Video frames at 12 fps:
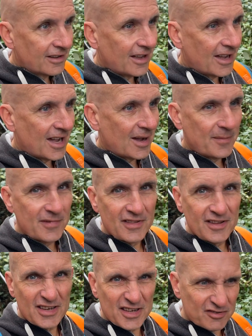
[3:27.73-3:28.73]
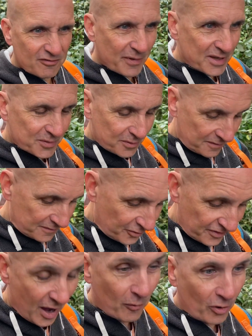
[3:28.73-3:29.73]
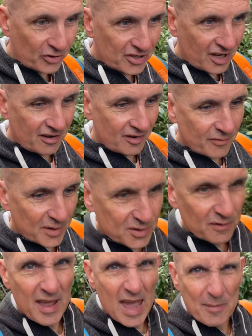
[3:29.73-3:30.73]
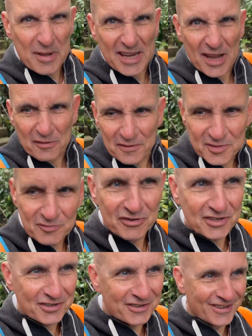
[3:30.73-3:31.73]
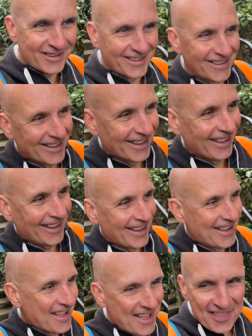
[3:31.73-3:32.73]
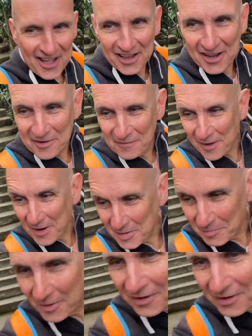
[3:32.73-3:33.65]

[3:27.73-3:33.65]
This actually reminds me of, not that I watch it, reminds me of Emmerdale for some reason. That kind of vibe.